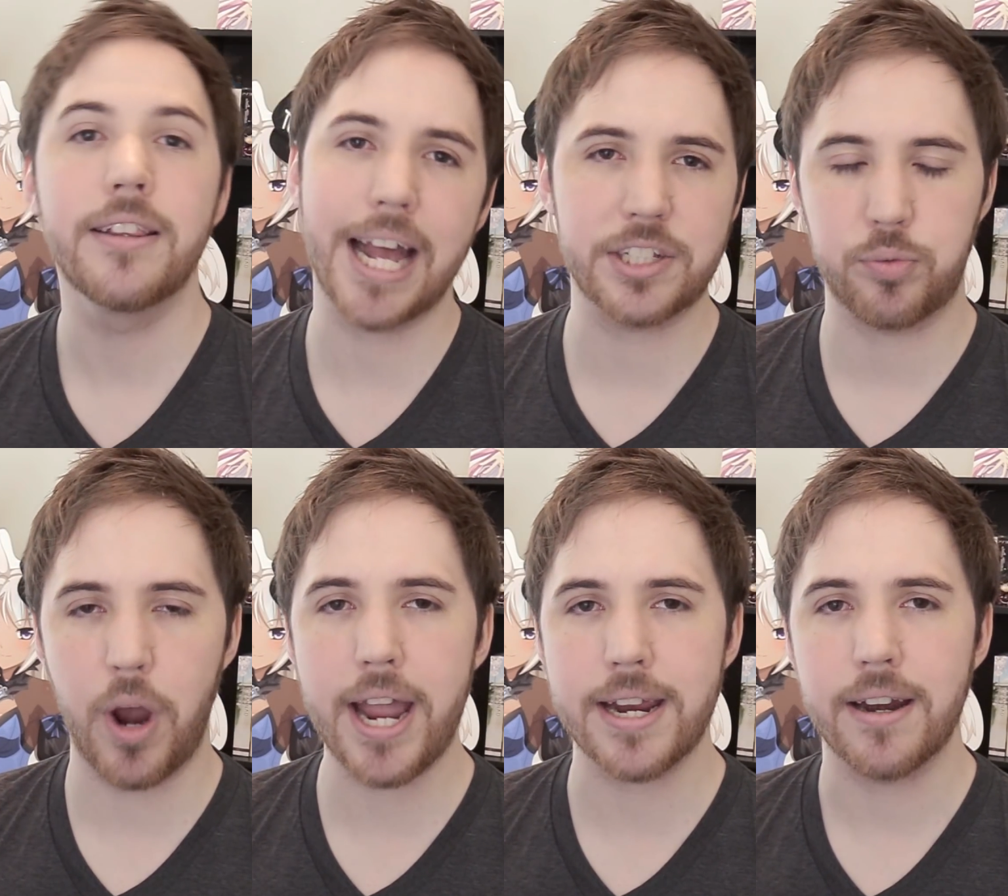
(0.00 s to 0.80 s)
That's
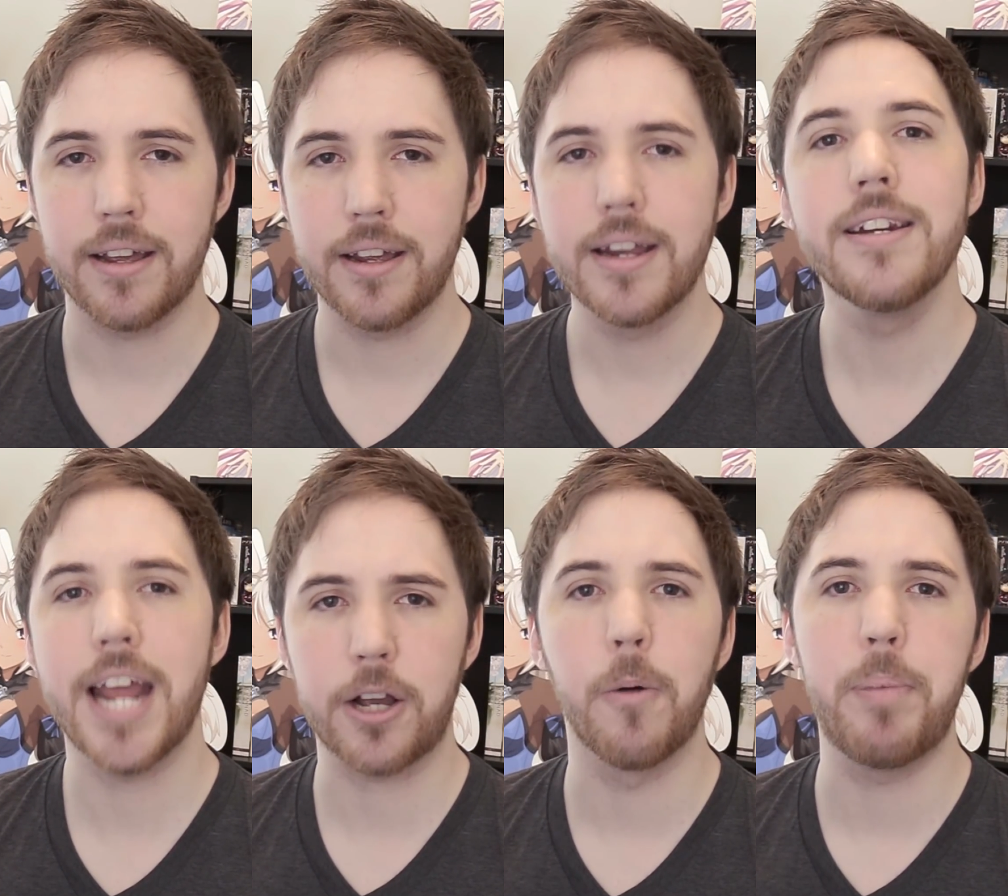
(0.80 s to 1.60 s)
right,
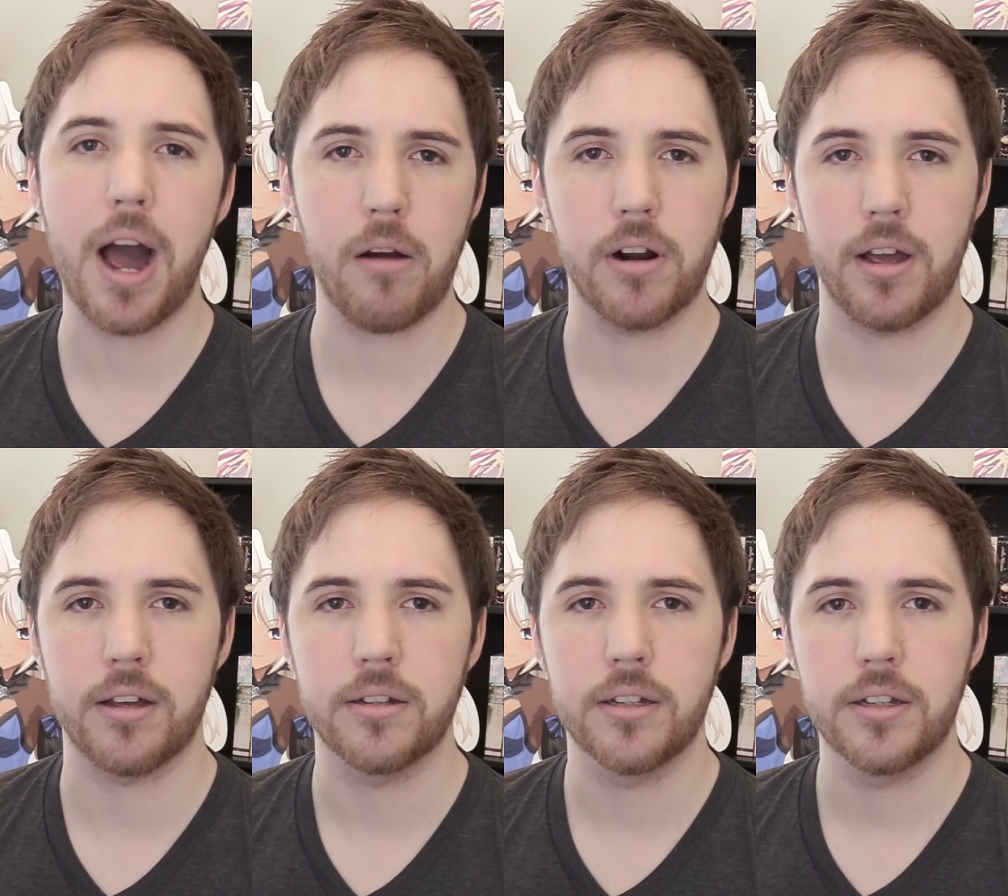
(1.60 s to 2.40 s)
Nekopara
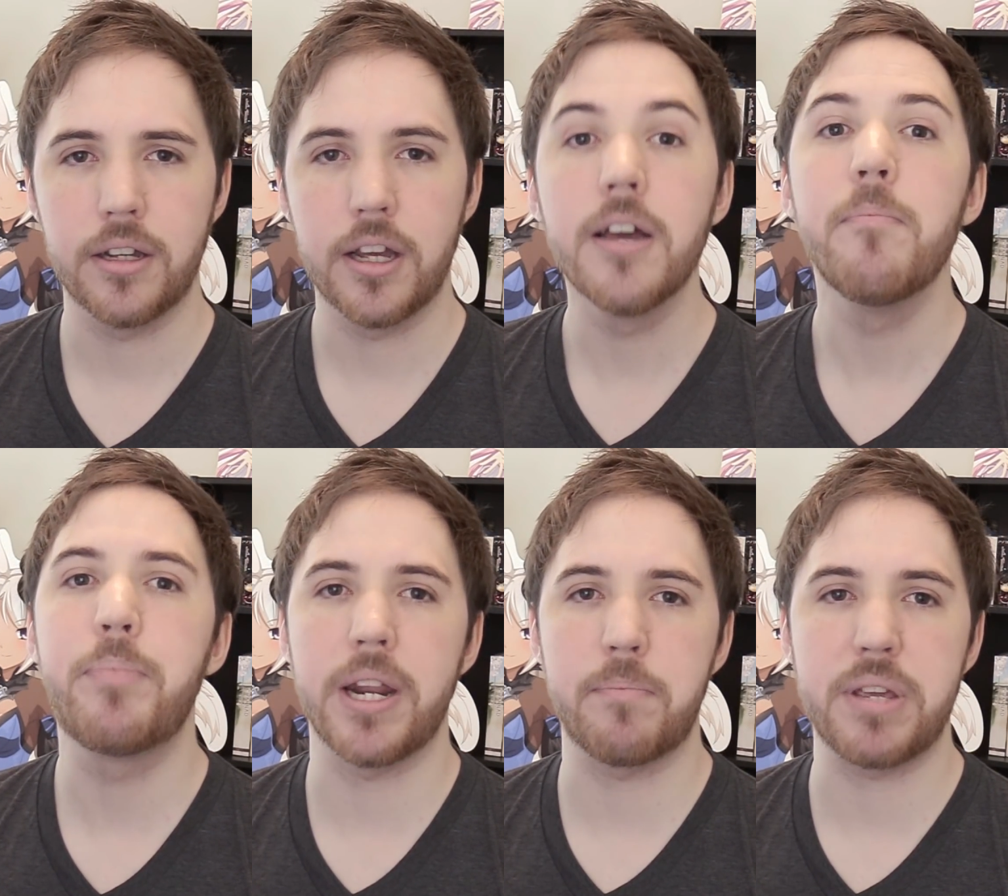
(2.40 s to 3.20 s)

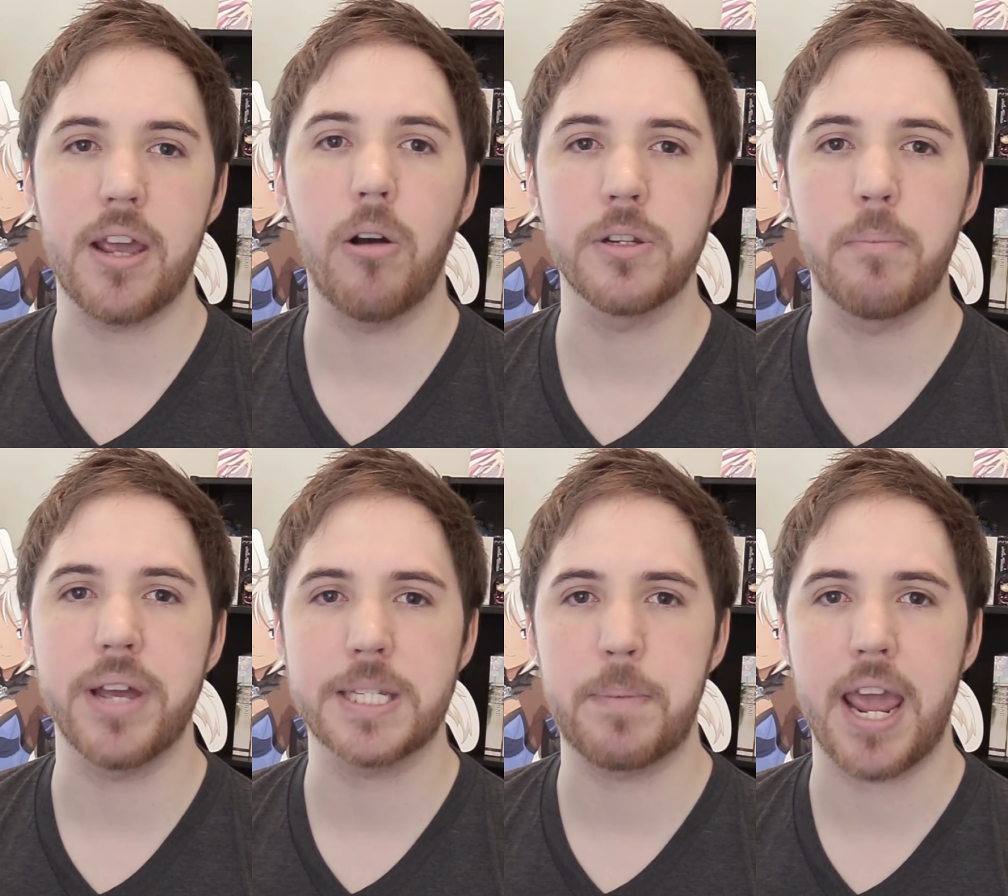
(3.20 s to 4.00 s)
Better be on your
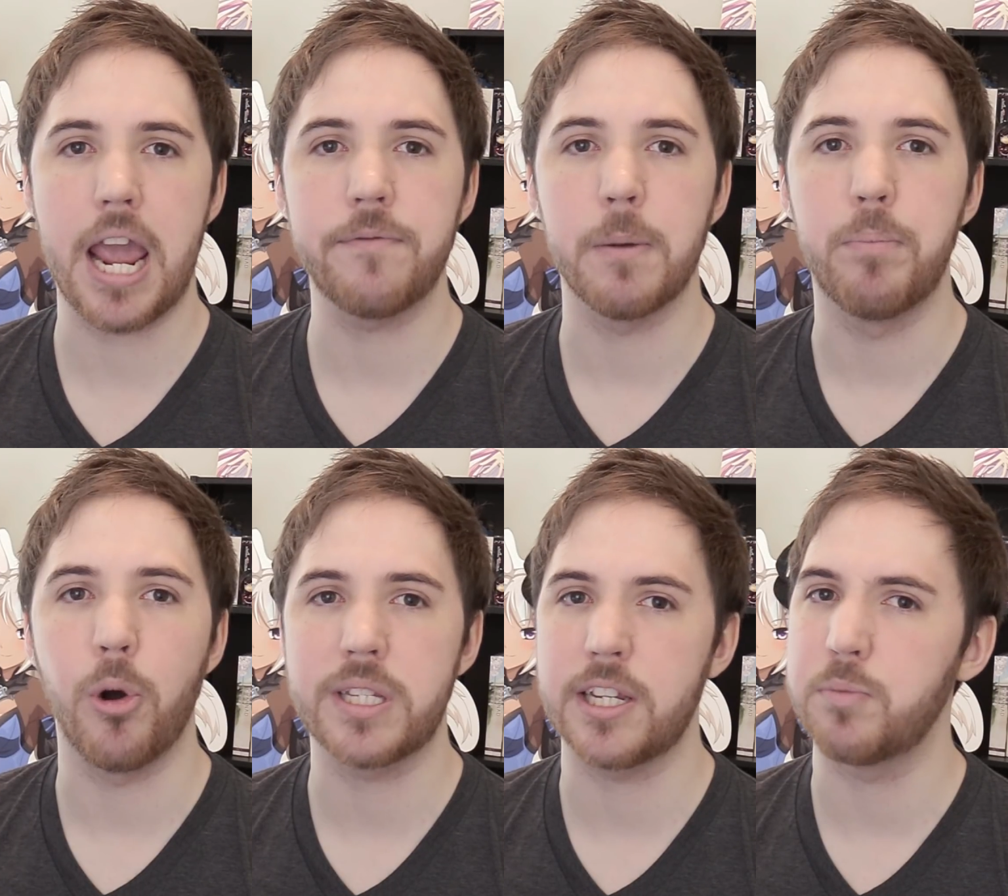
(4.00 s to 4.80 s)
best behavior
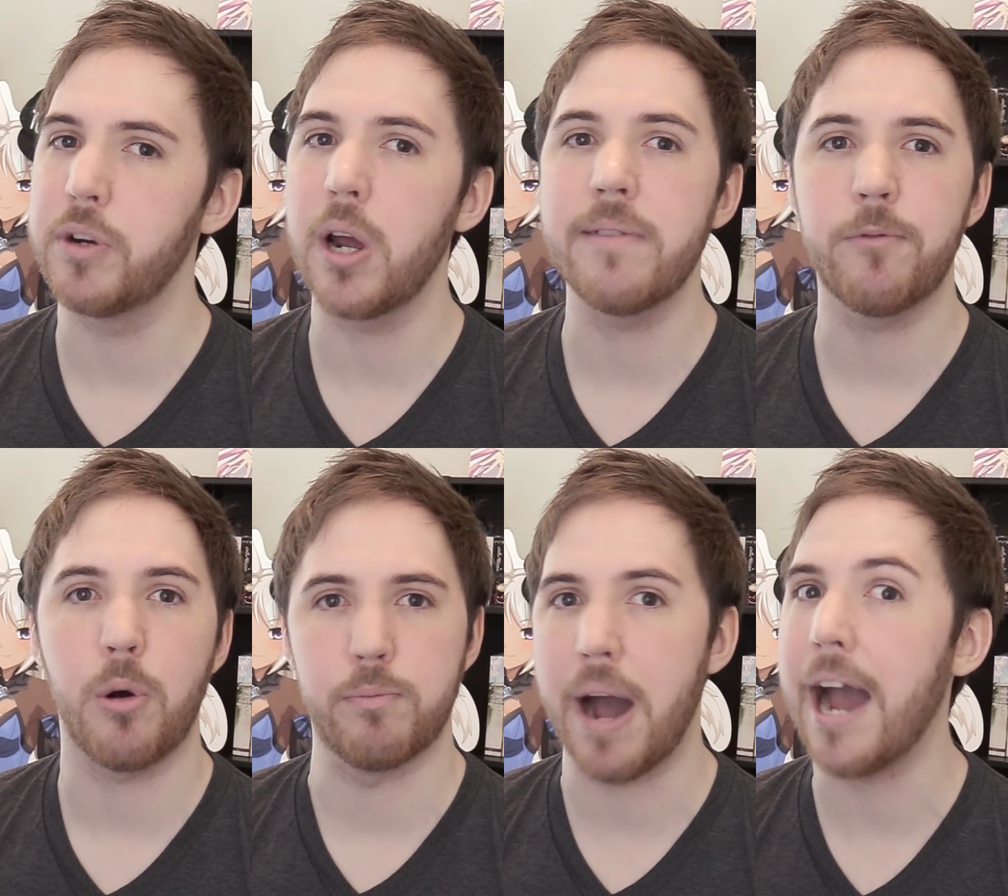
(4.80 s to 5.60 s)
boys Cause we're going for
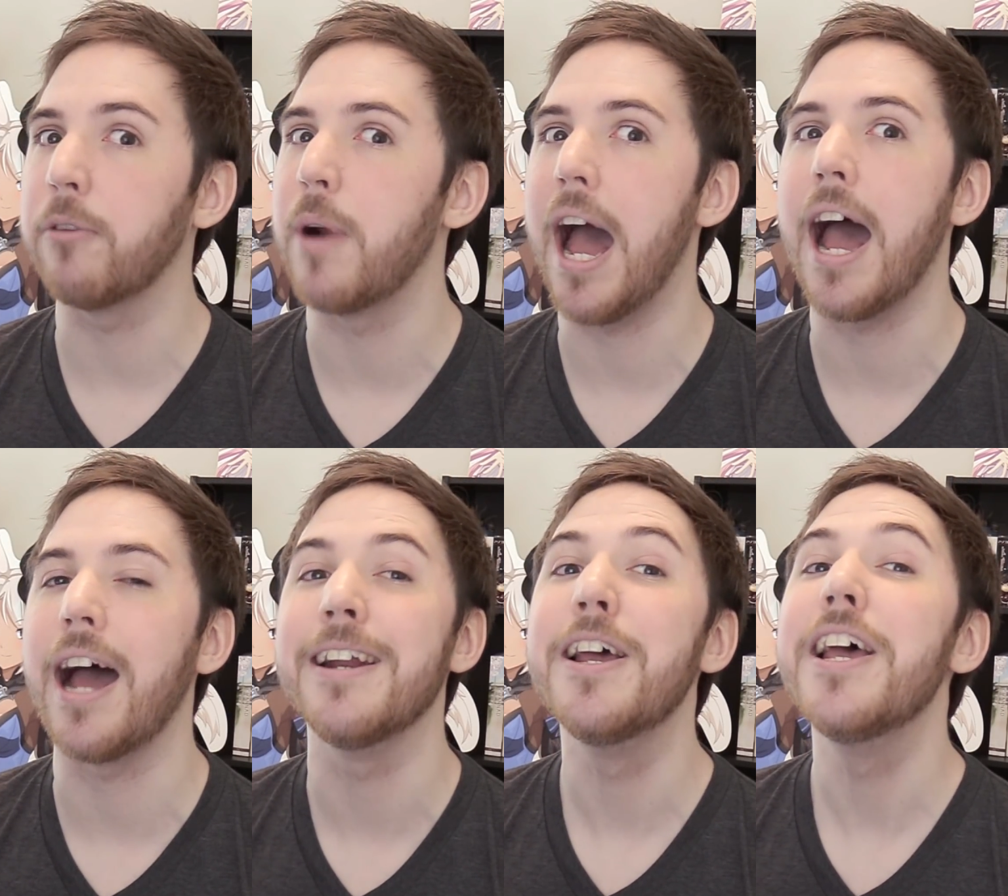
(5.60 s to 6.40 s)
a ride